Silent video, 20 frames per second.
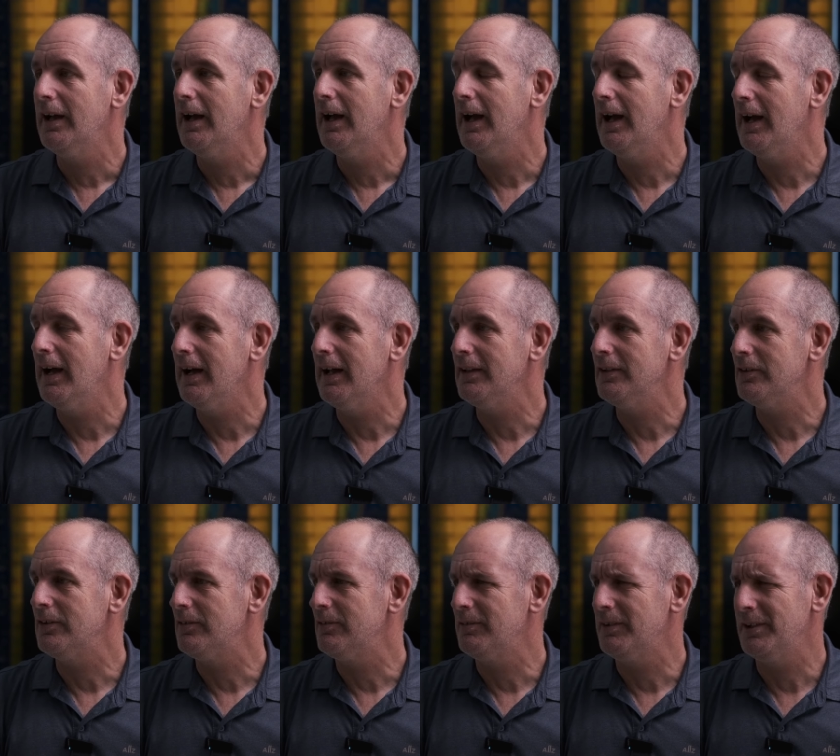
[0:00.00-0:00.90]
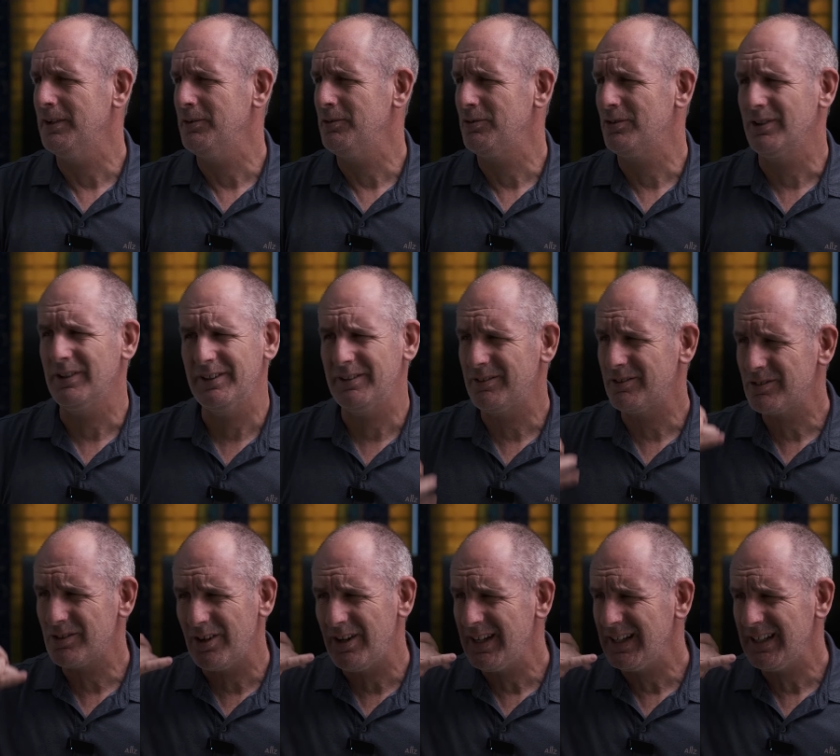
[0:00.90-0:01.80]
and it was like,
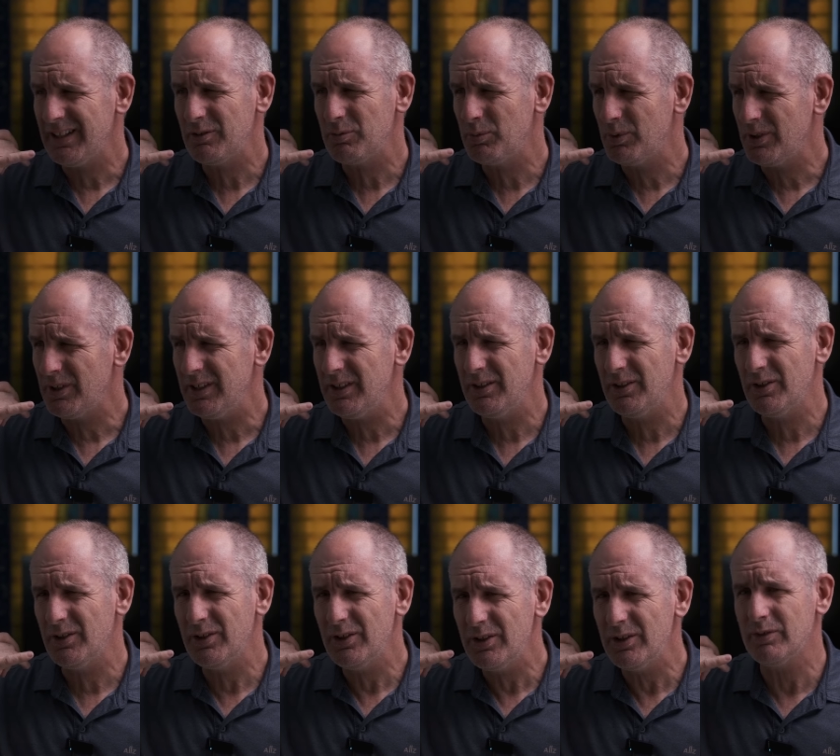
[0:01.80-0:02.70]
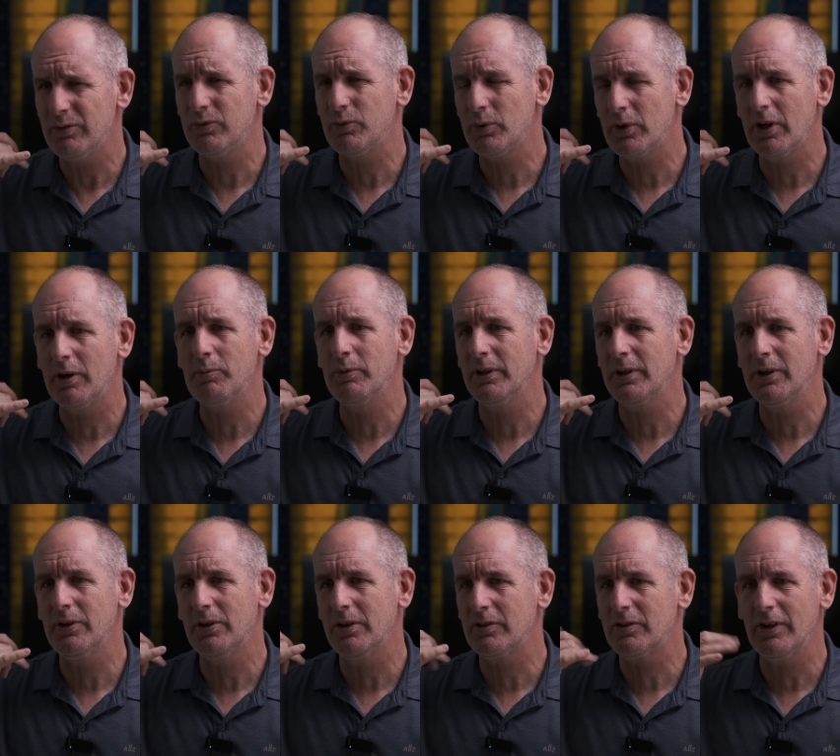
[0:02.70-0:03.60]
Thailand, why on earth would I want to go
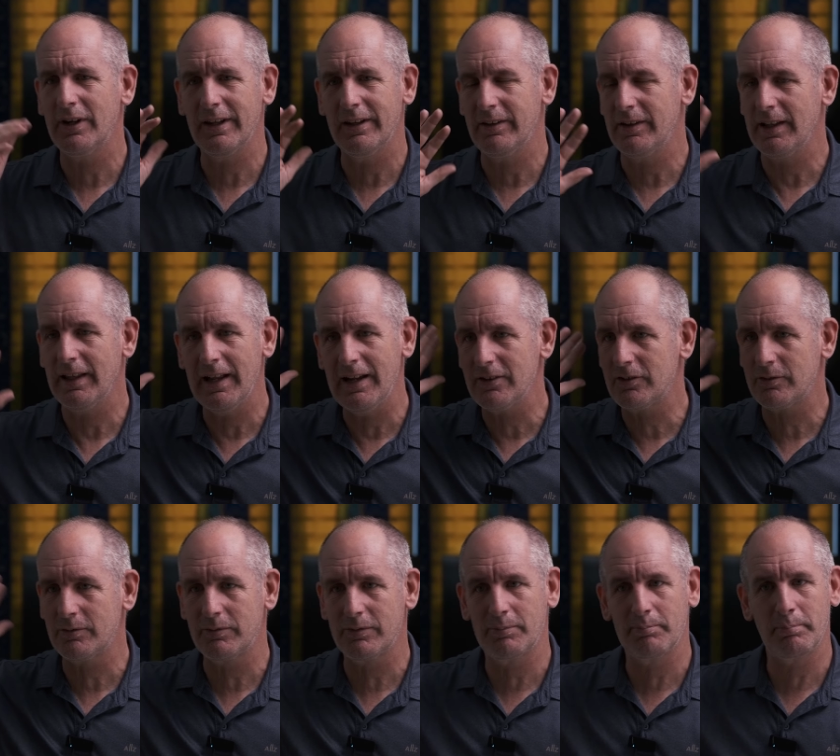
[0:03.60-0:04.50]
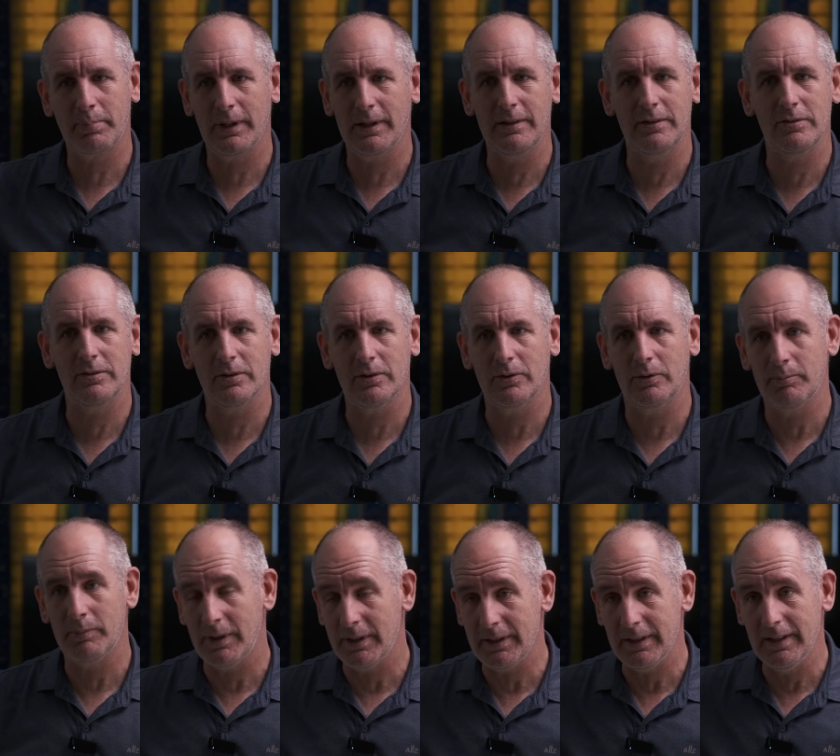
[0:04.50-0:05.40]
to Thailand? The last place on
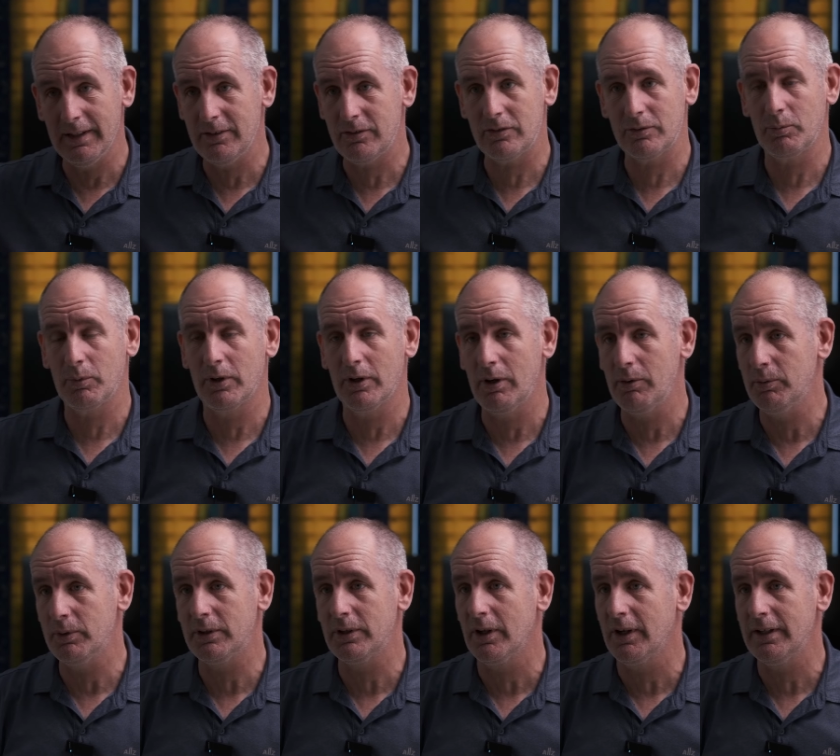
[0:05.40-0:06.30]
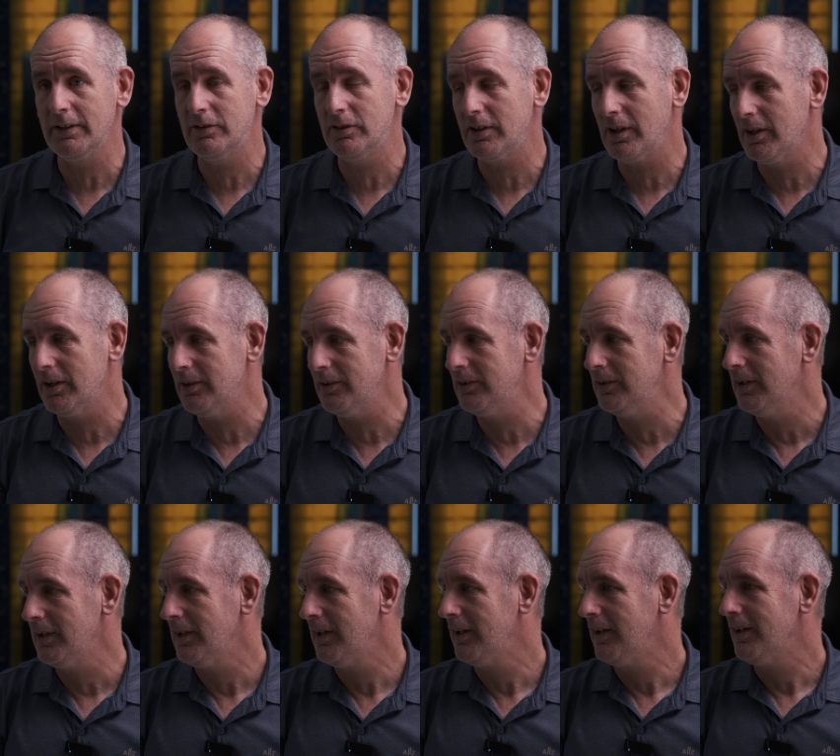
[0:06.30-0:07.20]
my yeah. list where I would like to go.
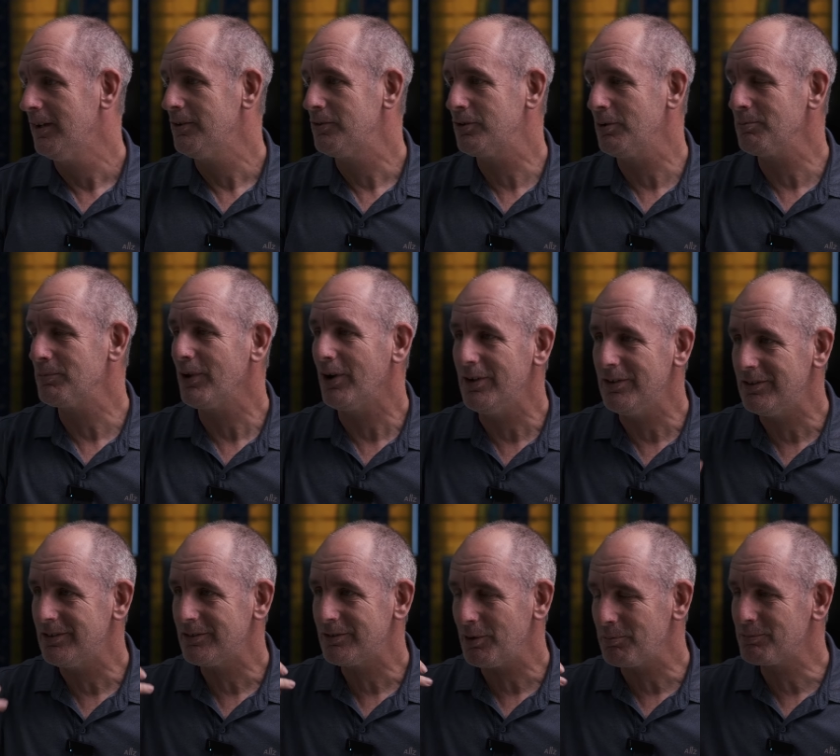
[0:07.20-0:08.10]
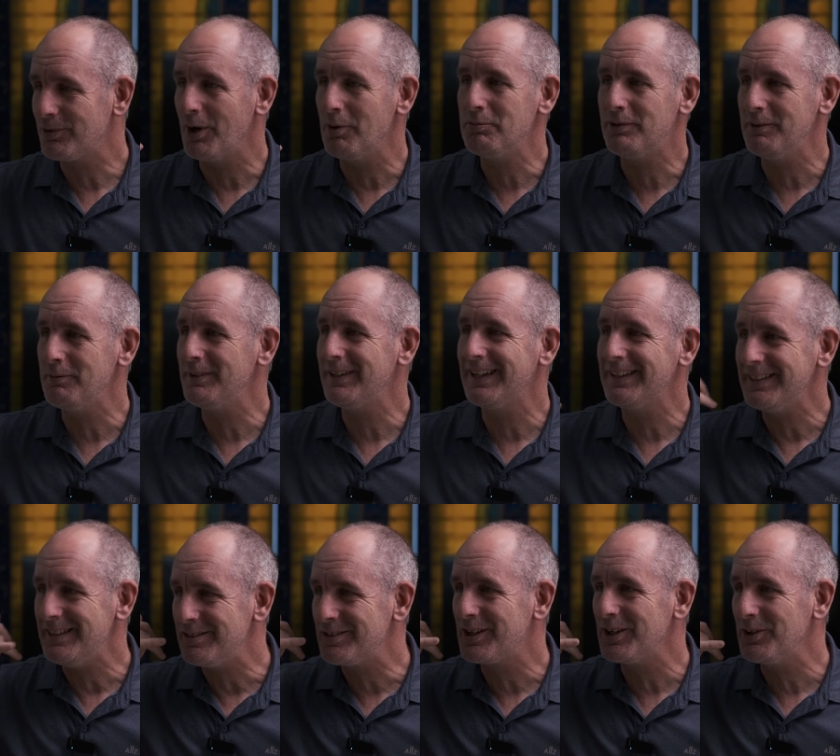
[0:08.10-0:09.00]
Uh-huh. Sometimes, sometimes he would get
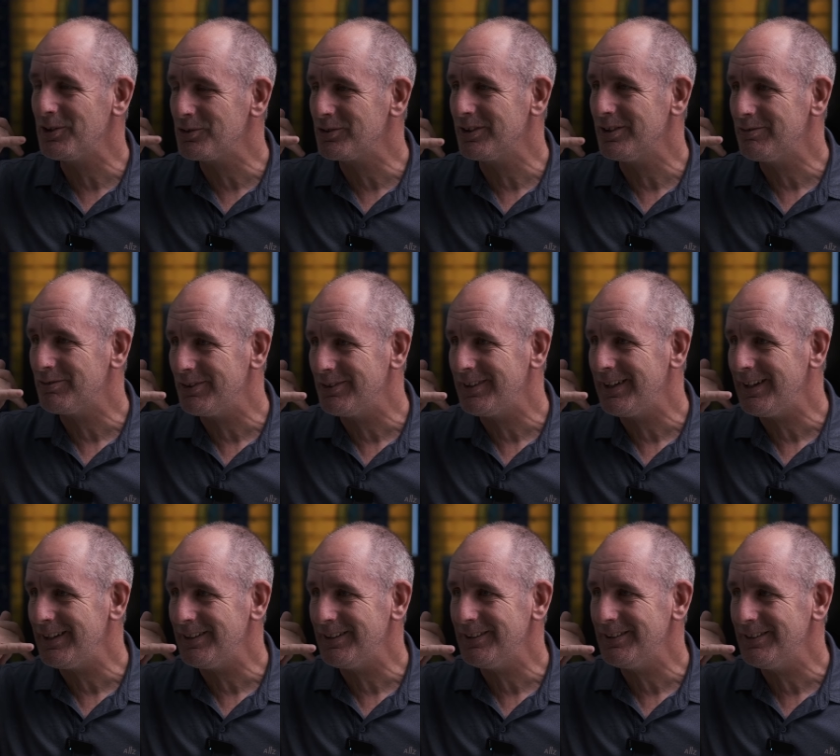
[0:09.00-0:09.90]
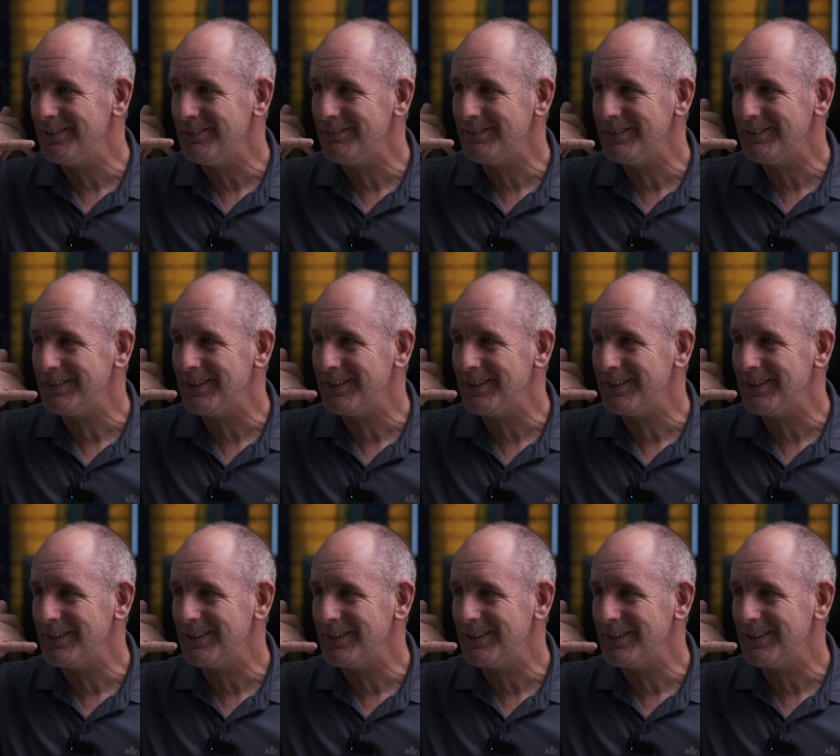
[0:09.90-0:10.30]
these girls on the phone, hello,